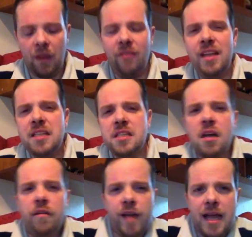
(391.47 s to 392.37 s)
This
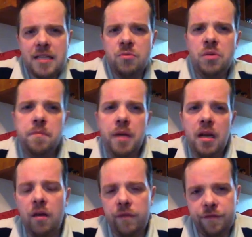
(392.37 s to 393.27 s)
snuff has a wee bit
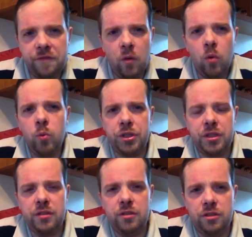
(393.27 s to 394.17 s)
of a forward
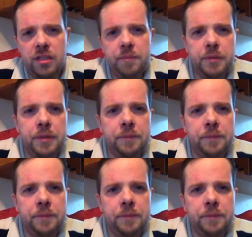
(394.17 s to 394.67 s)
drip.